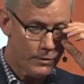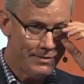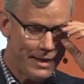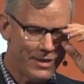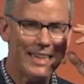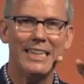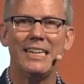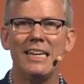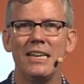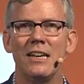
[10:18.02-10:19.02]
Now, the
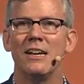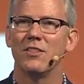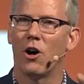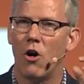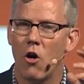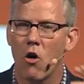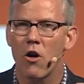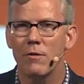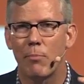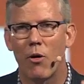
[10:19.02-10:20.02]
key, the
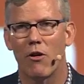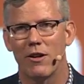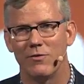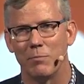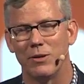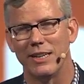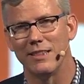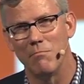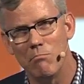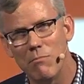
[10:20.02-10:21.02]
hard part of the play,
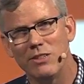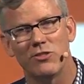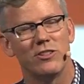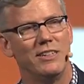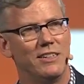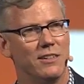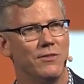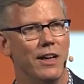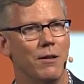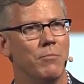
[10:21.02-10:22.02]
the muscle you need to
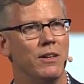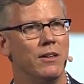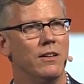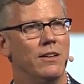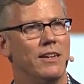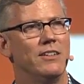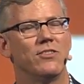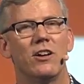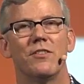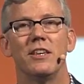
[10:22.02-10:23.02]
develop, is
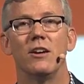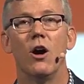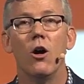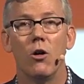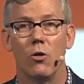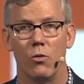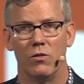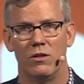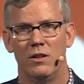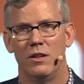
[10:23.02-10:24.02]
on the O.
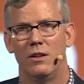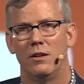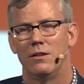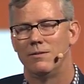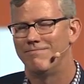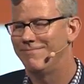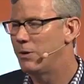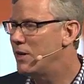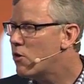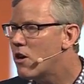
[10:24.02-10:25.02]

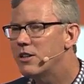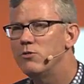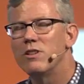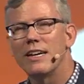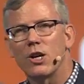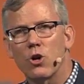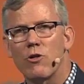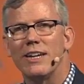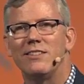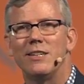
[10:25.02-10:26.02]
We argue like
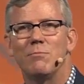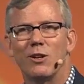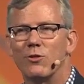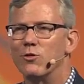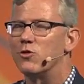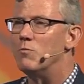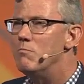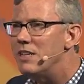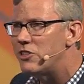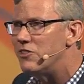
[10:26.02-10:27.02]
crazy about those
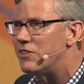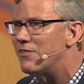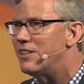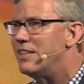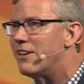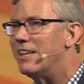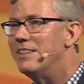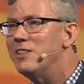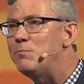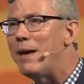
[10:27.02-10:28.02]
omissions every year, and
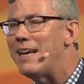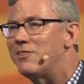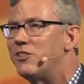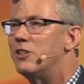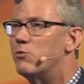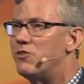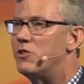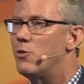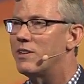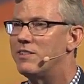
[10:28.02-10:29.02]
this past year was
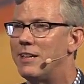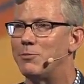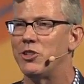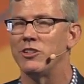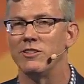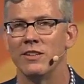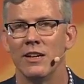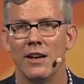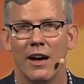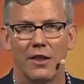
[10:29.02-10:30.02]
no exception.
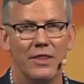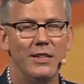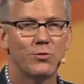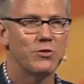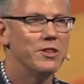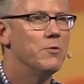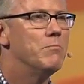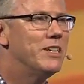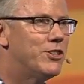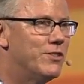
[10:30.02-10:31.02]
These were the
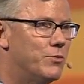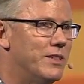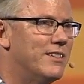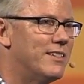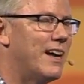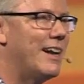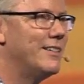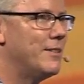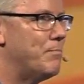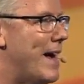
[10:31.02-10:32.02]
omissions we
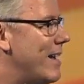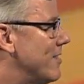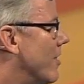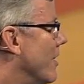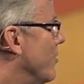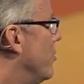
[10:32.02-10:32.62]
decided to pass on in